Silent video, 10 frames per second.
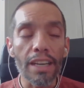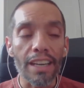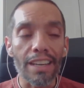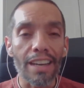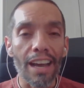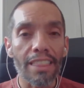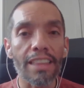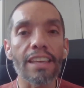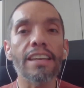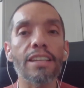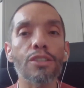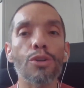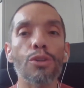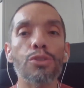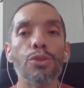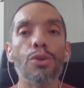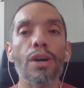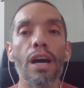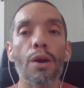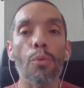and I think it is also